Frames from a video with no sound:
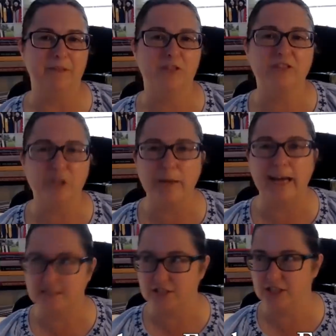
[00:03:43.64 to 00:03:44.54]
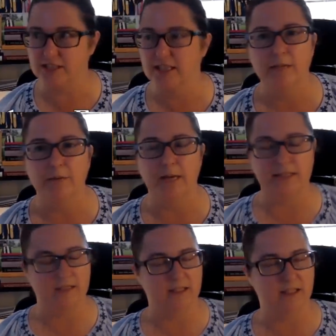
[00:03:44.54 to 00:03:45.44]
there's a few passages,
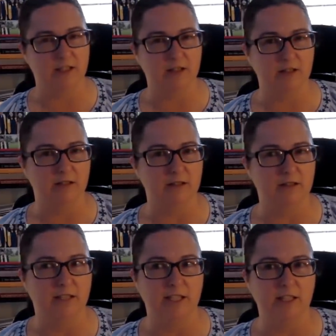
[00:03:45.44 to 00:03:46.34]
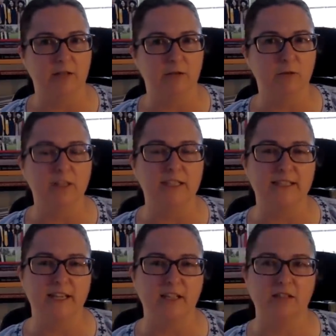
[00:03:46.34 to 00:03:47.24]
but they're they're really it's
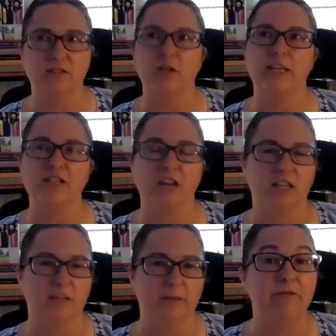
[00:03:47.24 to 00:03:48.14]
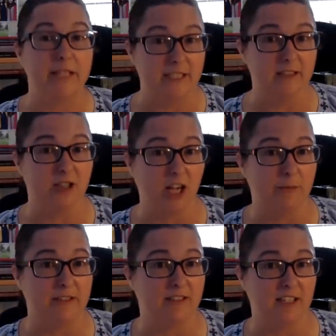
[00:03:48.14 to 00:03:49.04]
like so he's talking if he does talk
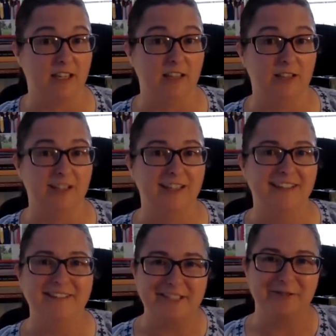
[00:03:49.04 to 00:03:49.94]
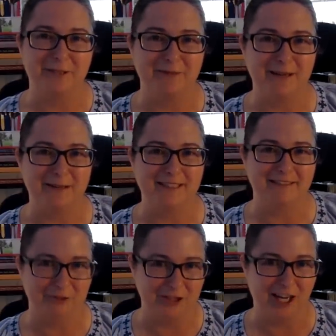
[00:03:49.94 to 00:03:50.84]
about skin color this one will probably
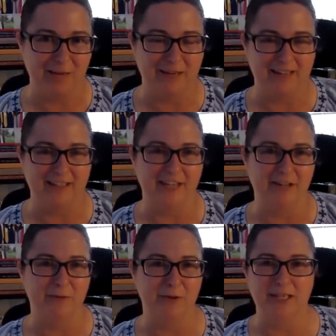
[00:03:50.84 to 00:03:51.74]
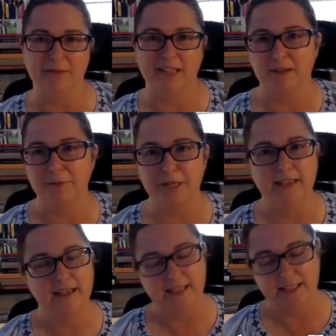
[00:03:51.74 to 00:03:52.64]
we'll talk about it later i'll pull it up later but
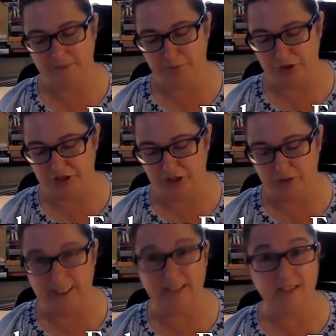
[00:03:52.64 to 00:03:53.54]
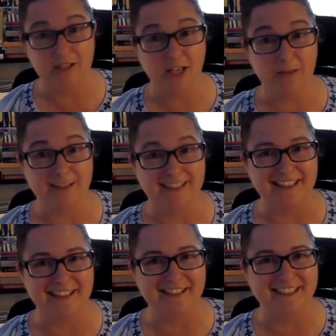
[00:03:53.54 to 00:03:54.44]
it's important to know when he does talk about skin
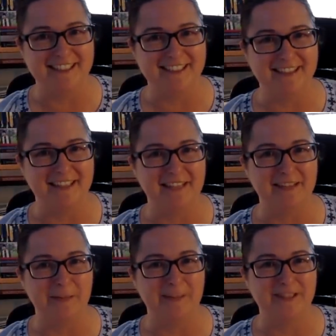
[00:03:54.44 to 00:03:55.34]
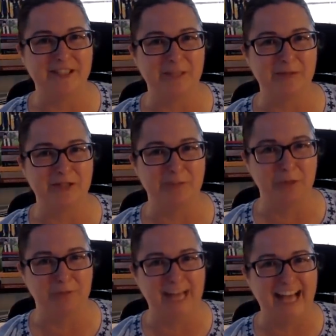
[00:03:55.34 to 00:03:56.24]
color he does say that ethiopians and egyptians are both
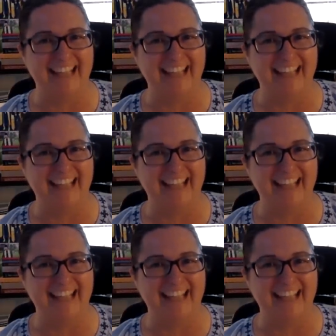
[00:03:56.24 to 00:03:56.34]
black